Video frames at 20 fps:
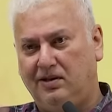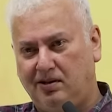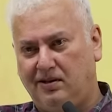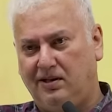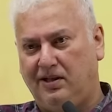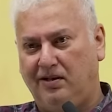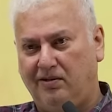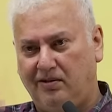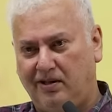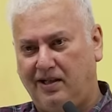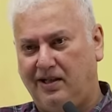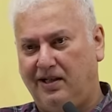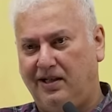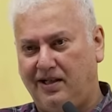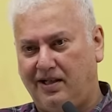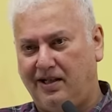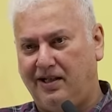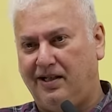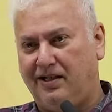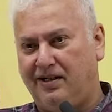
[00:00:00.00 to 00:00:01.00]
you know,
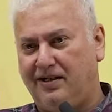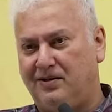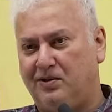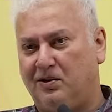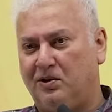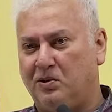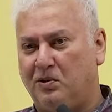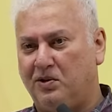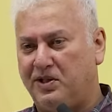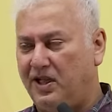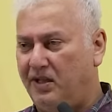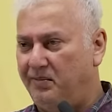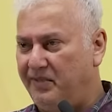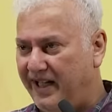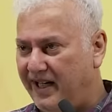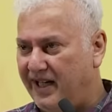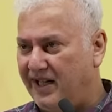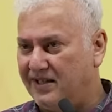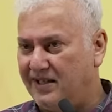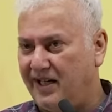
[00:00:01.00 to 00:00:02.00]
it is, so social
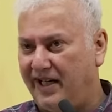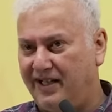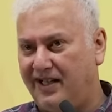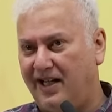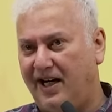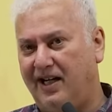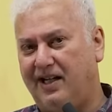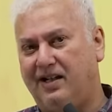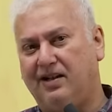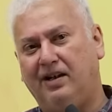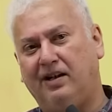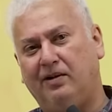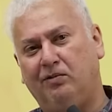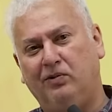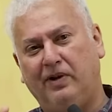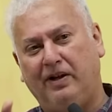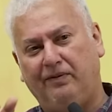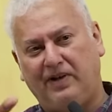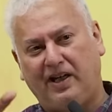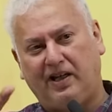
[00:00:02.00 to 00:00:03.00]
media is like that.
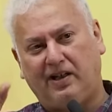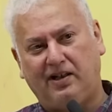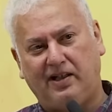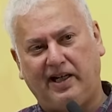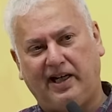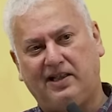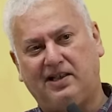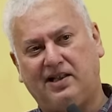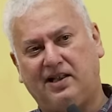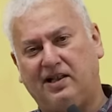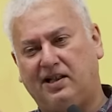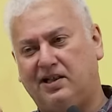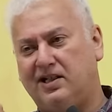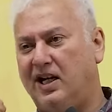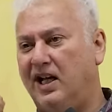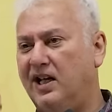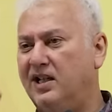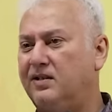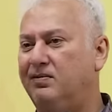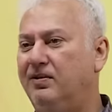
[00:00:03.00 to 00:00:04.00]
Whoever gets the
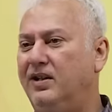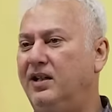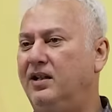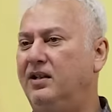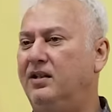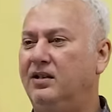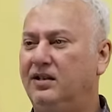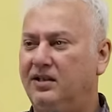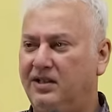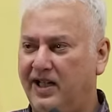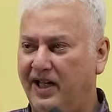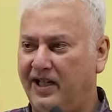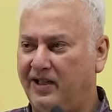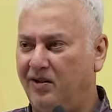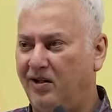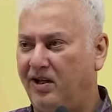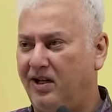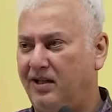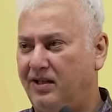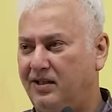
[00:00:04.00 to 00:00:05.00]
chance will take
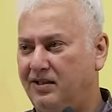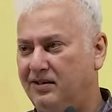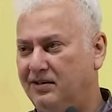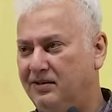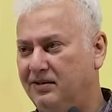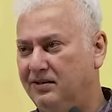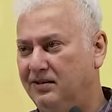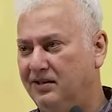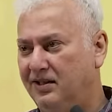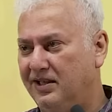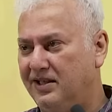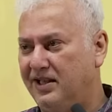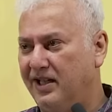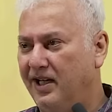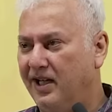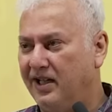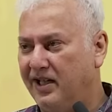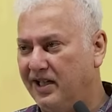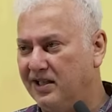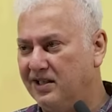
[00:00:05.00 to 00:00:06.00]
your this
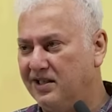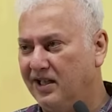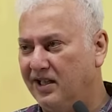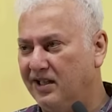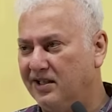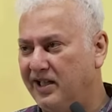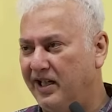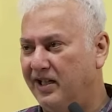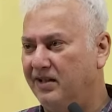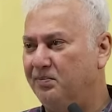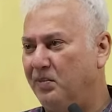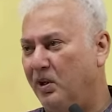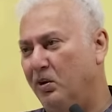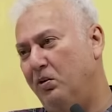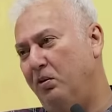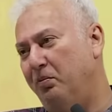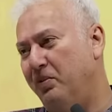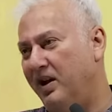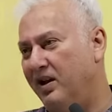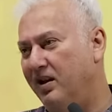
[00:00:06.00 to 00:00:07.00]
thing attention saying
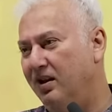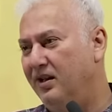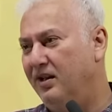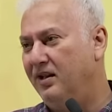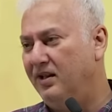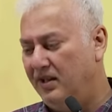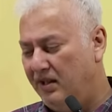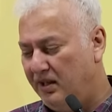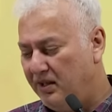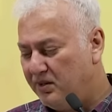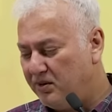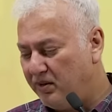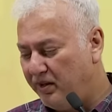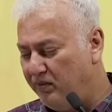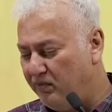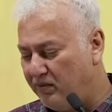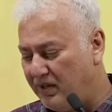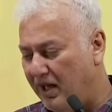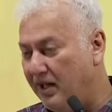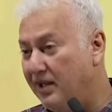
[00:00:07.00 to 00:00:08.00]
padho abhi. So
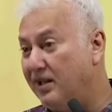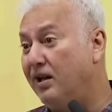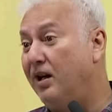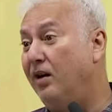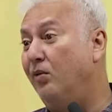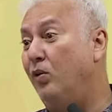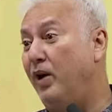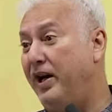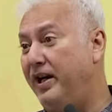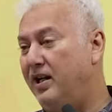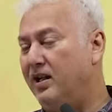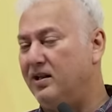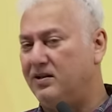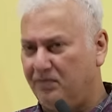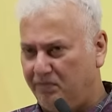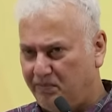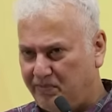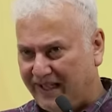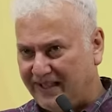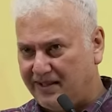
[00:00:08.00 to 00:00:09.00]
you can't avoid it. So
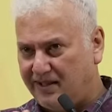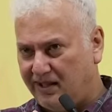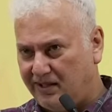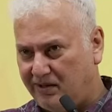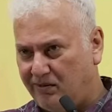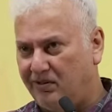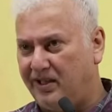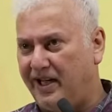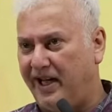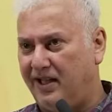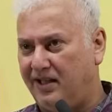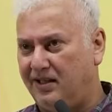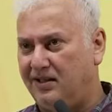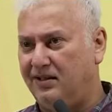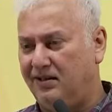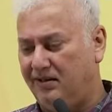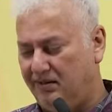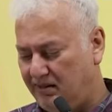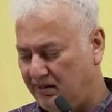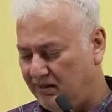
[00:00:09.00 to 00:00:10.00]
best is to take
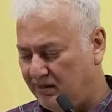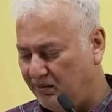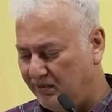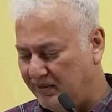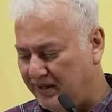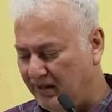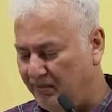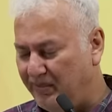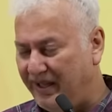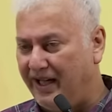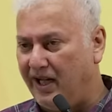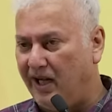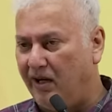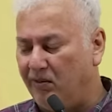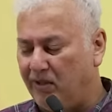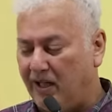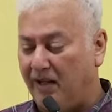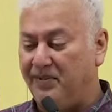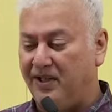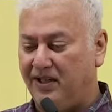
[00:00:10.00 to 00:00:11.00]
social media
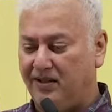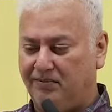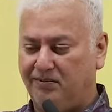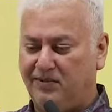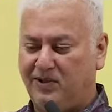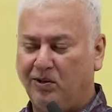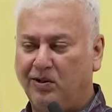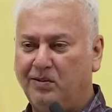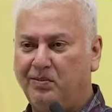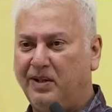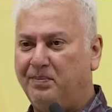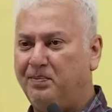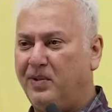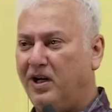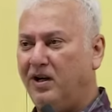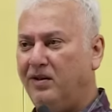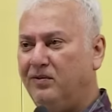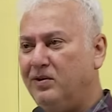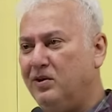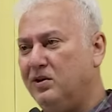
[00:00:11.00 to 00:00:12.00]
out. I mean, don't be
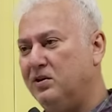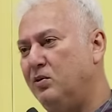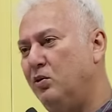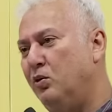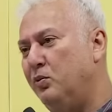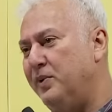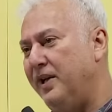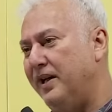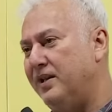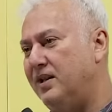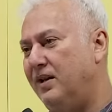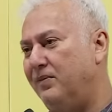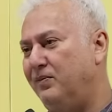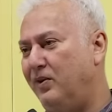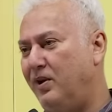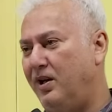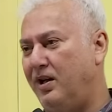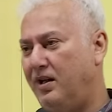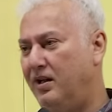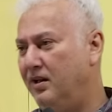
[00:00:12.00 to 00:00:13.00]
part of those groups except
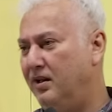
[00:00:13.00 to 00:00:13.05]
for